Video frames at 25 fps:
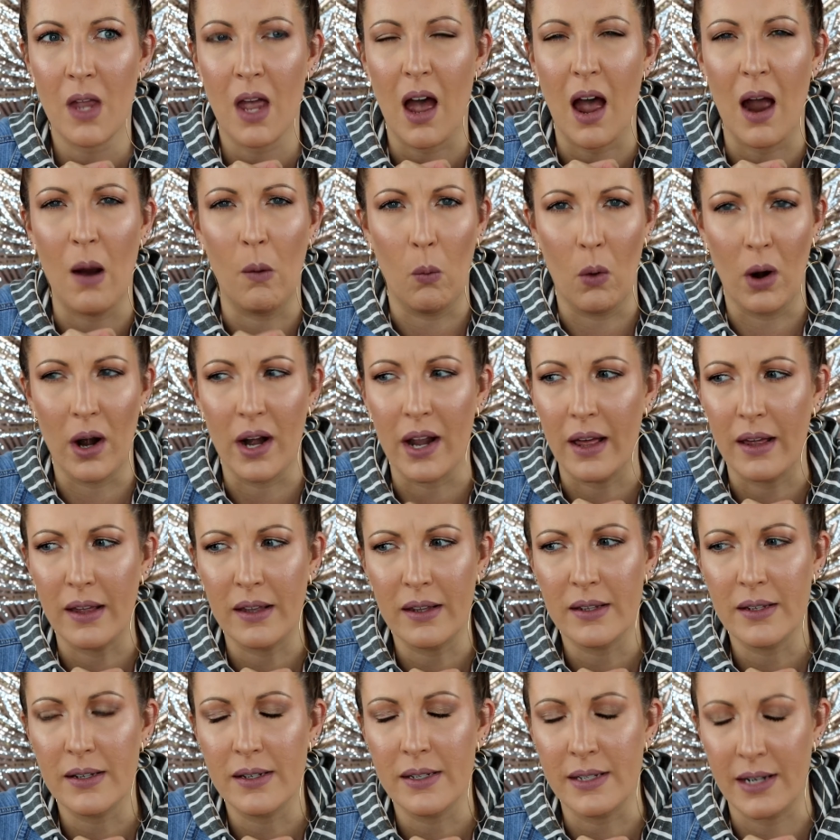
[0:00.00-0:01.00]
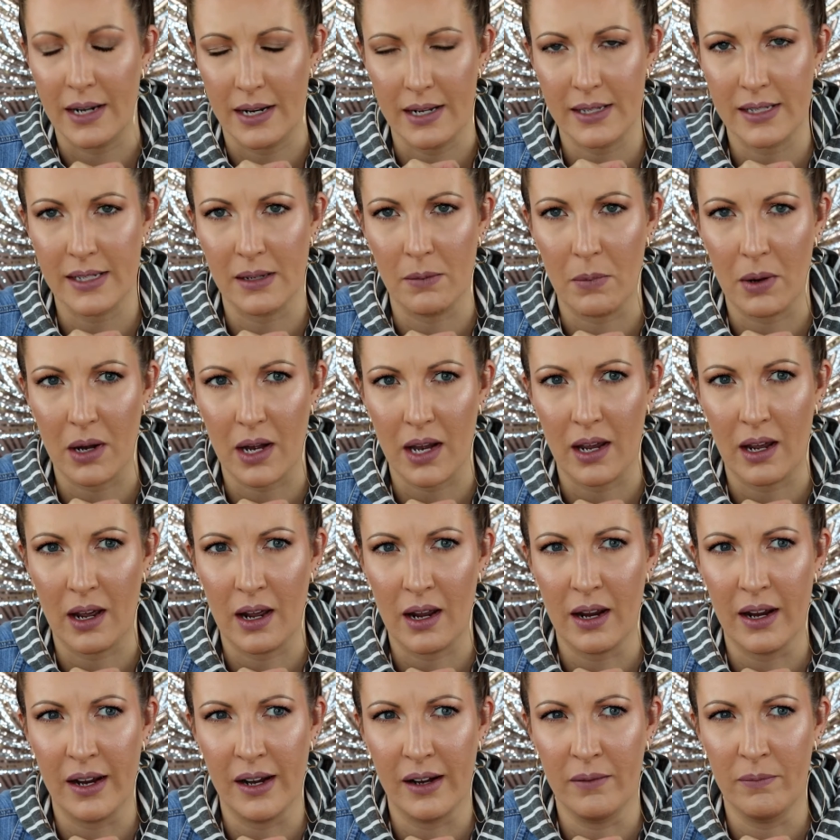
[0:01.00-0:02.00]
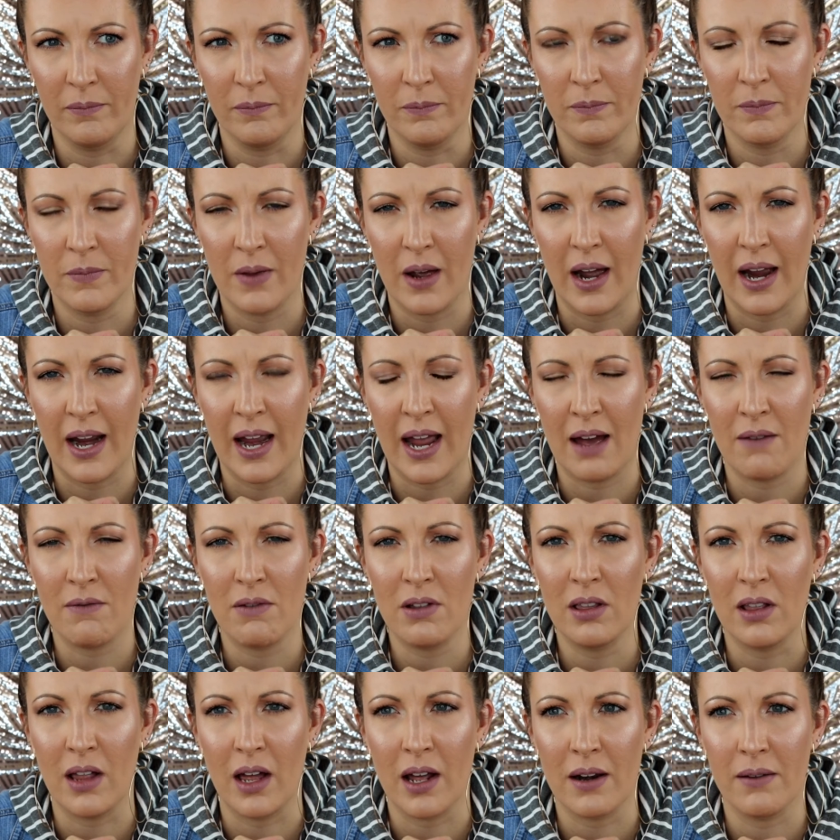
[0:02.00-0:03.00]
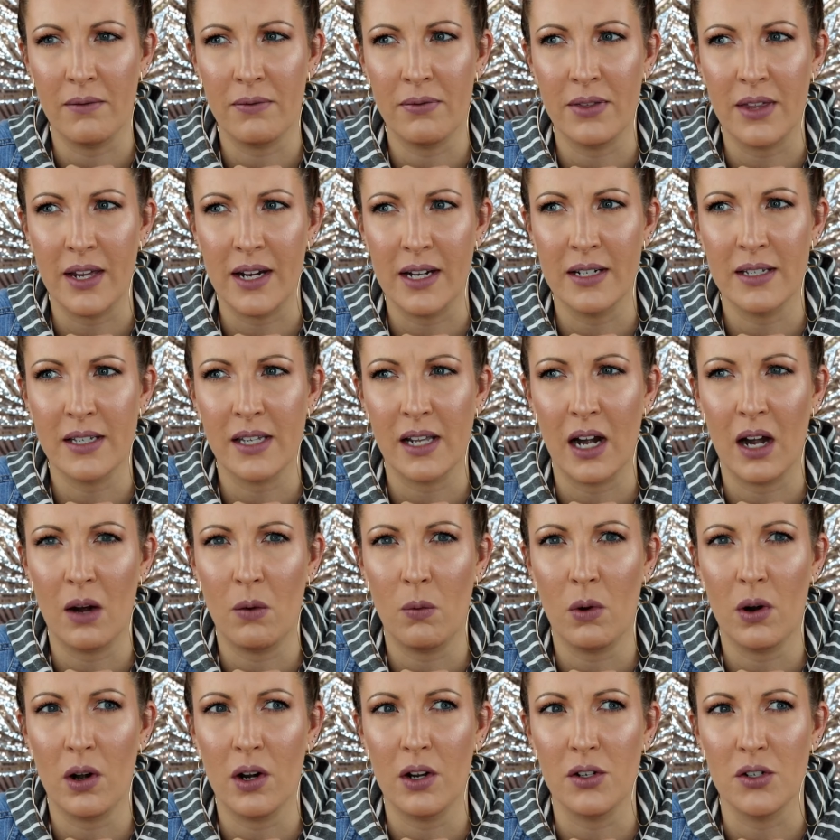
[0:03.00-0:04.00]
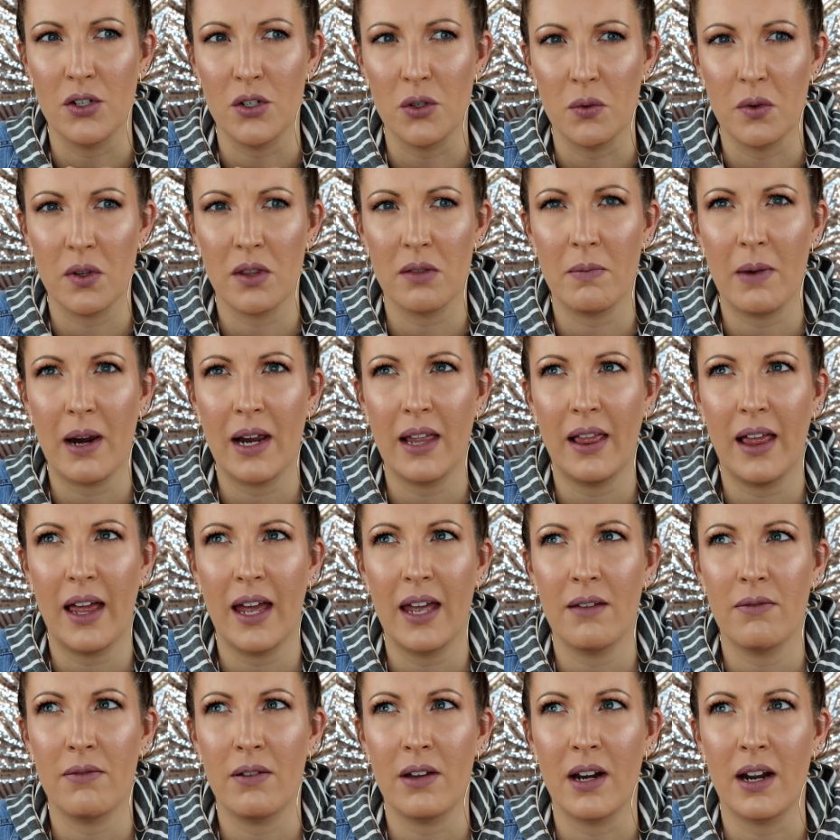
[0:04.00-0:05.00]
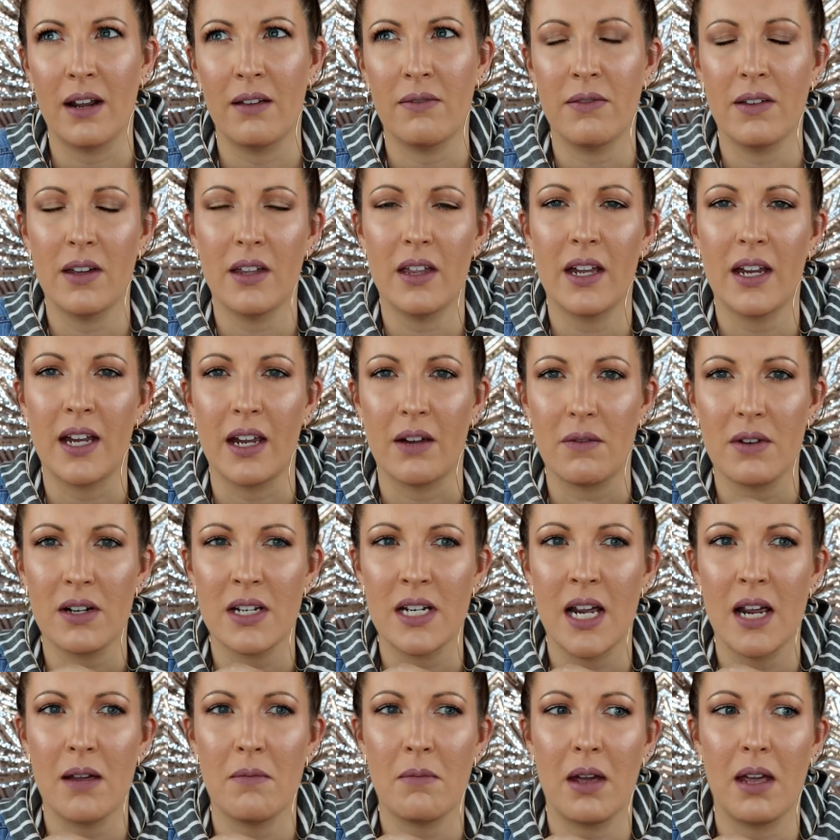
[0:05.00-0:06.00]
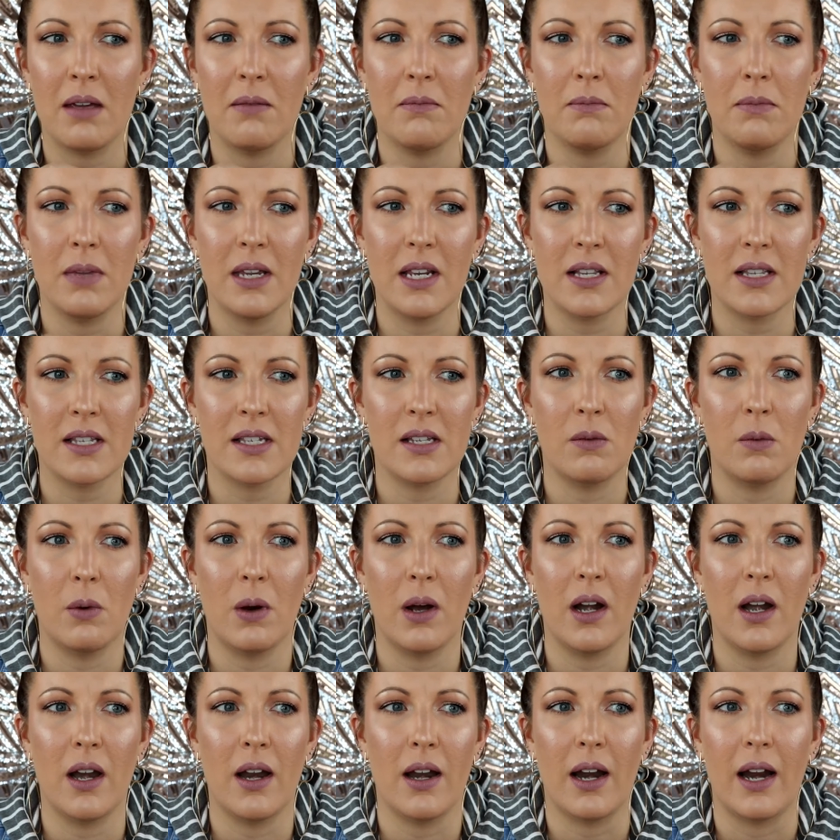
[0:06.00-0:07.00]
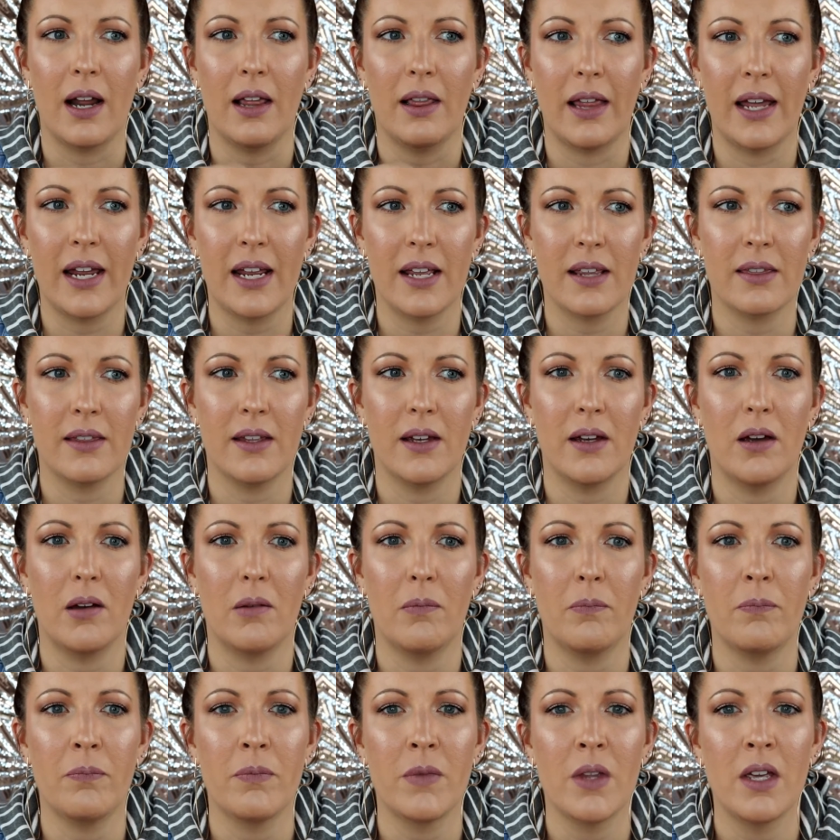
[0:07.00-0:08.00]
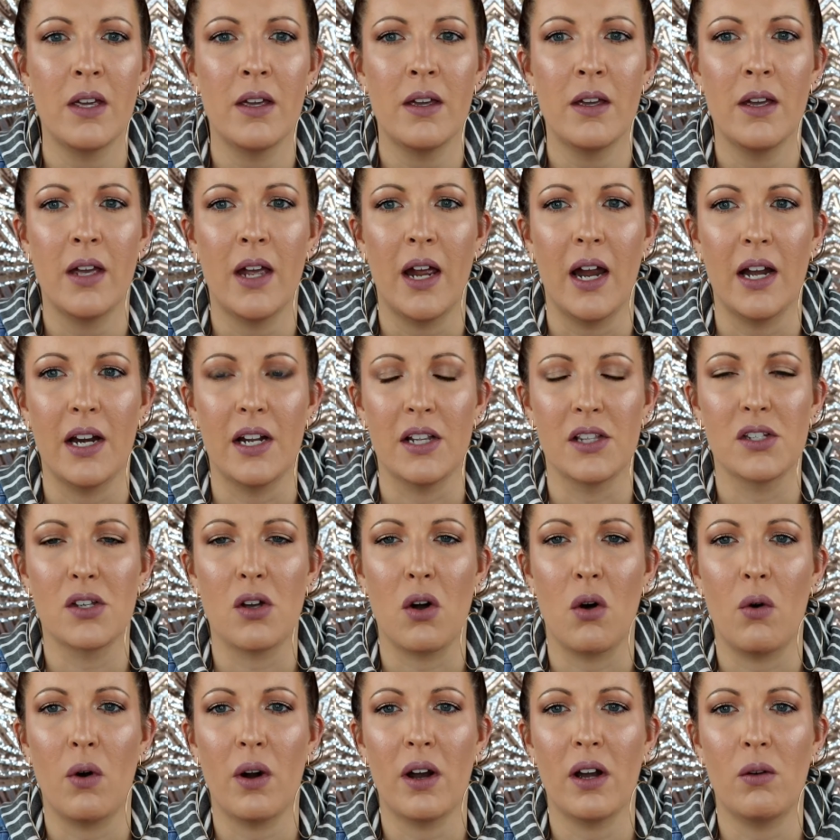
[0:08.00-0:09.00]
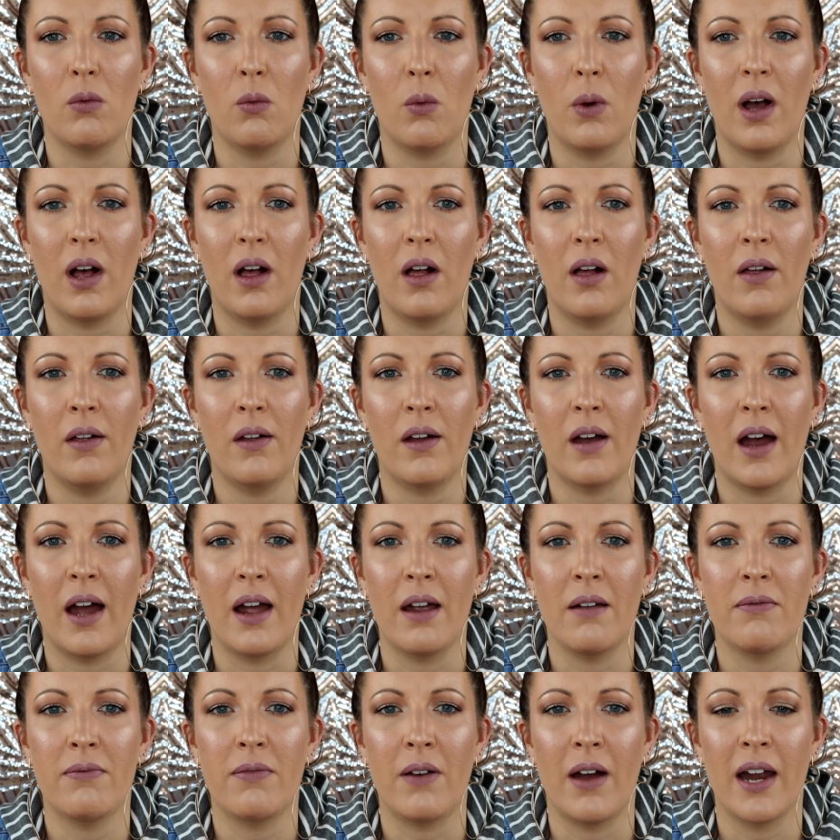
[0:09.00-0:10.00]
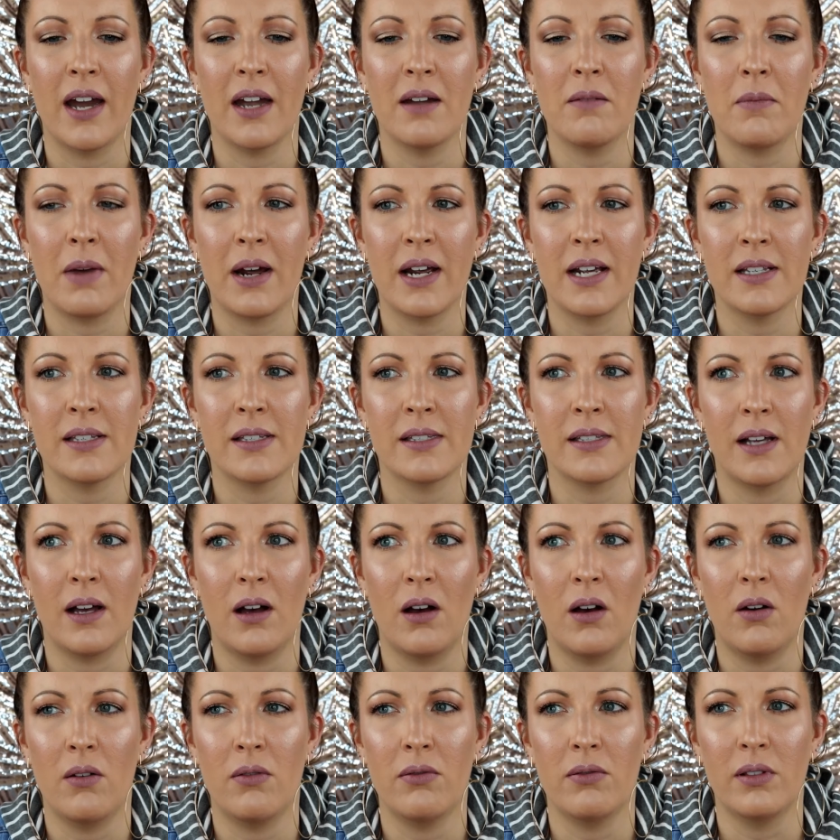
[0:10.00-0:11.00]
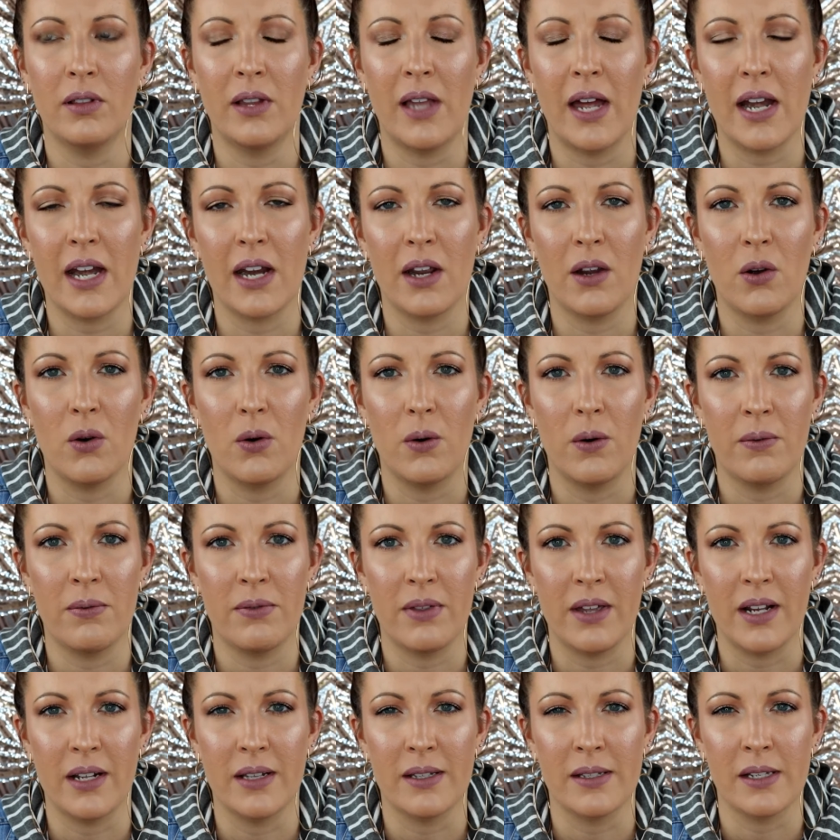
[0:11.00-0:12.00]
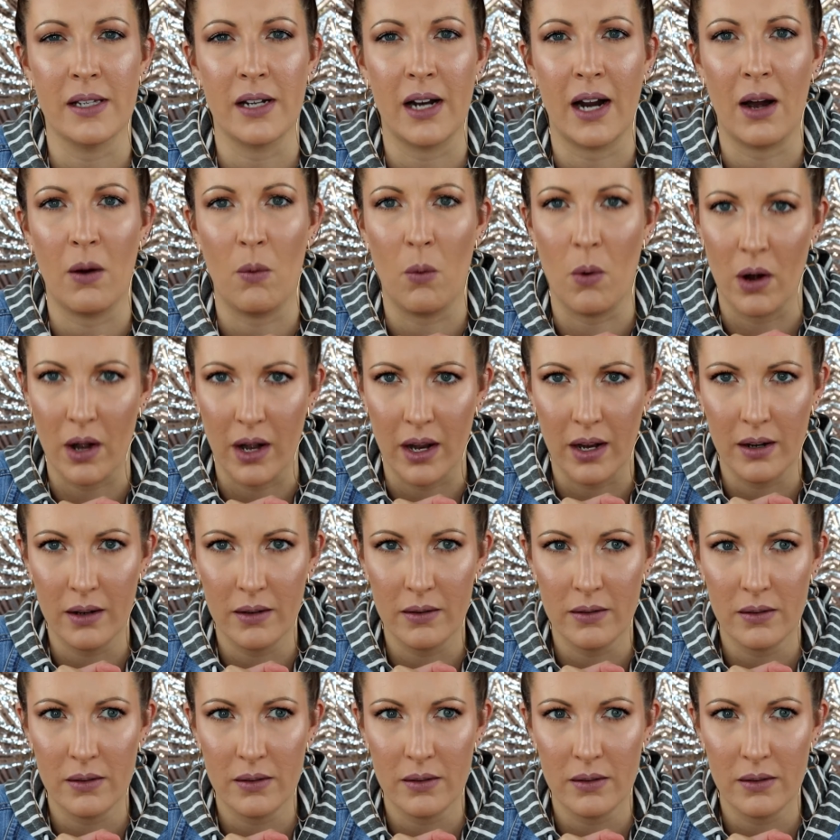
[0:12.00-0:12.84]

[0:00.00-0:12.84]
I want to date somebody. I have a lot of things that I want to do with my life, and I feel like every time I meet someone and I like them and it's going well, I find myself letting go of things that I wanted